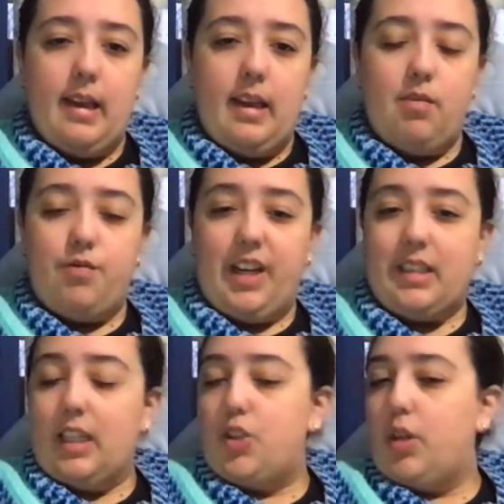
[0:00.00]
In fact,
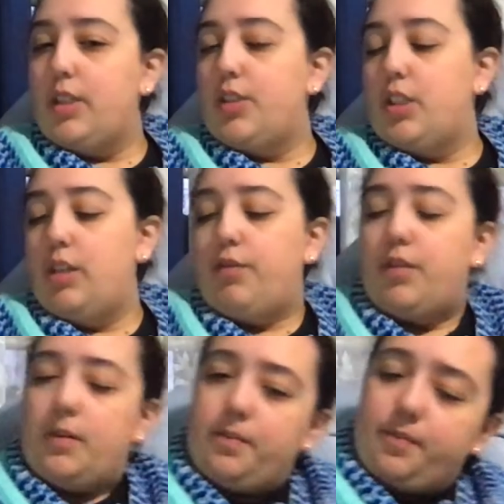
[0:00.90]
they try to
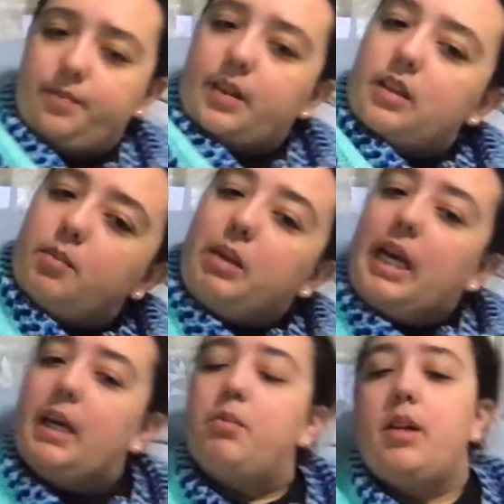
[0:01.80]
shift the
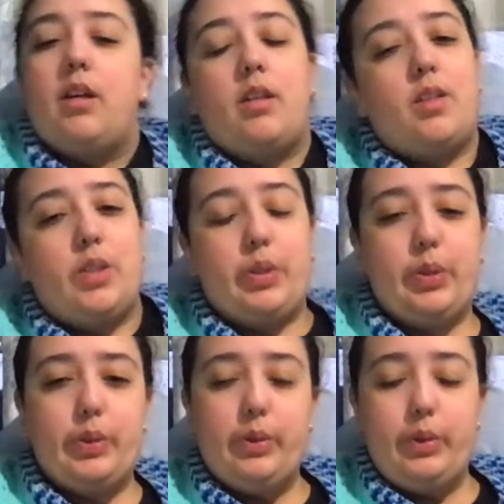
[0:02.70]
blame
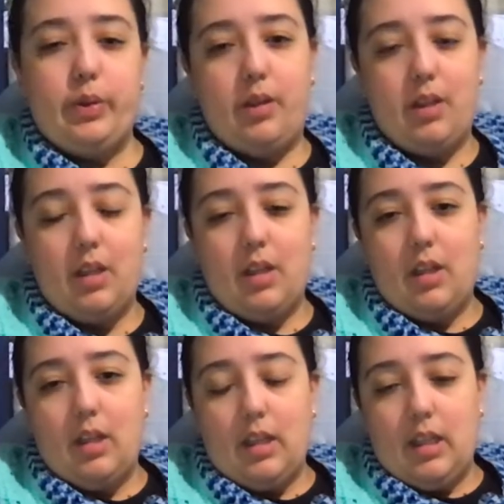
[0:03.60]
to
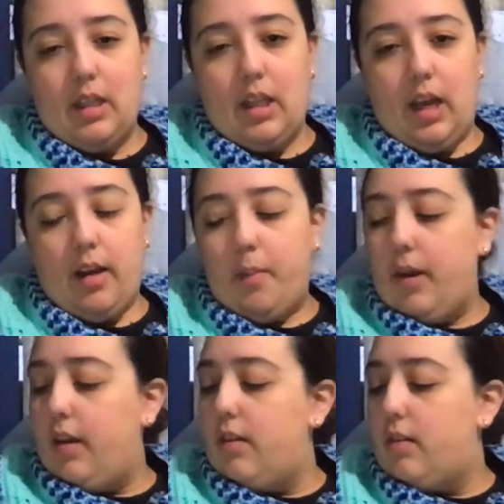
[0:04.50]

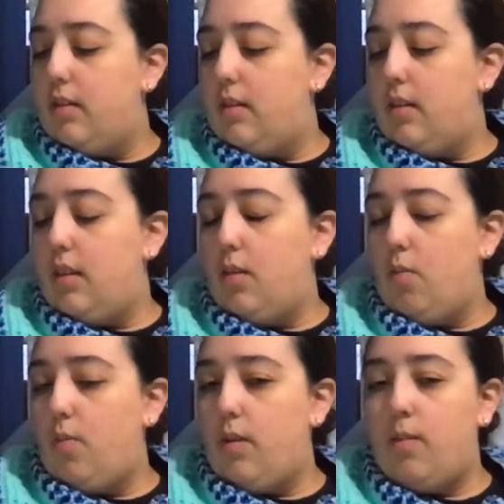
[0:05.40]
as
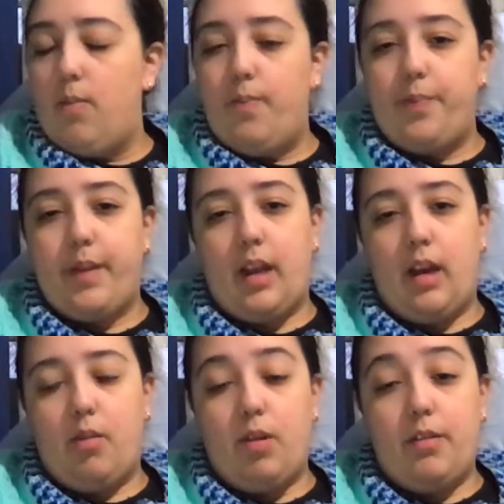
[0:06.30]
the
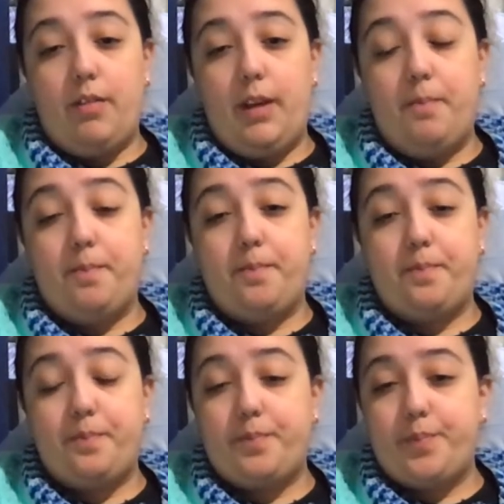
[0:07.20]
Rafi,
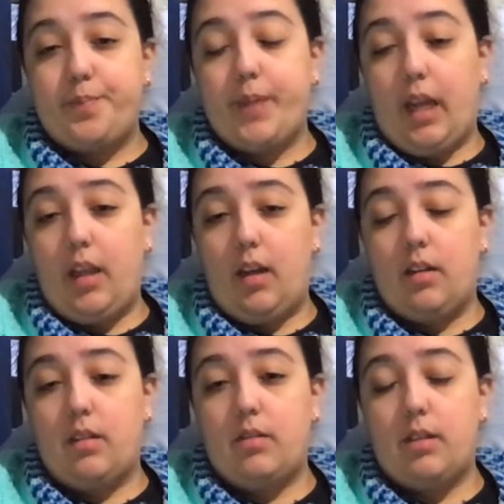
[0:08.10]
a
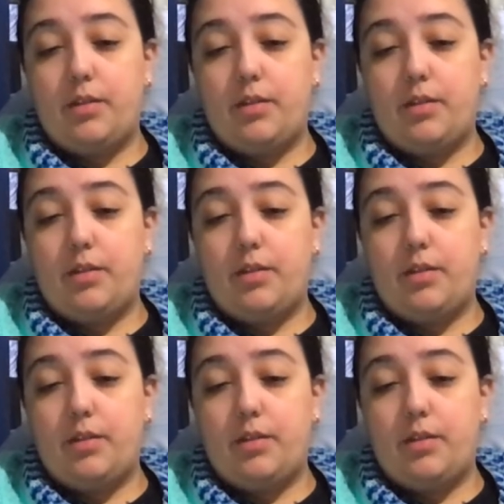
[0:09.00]
young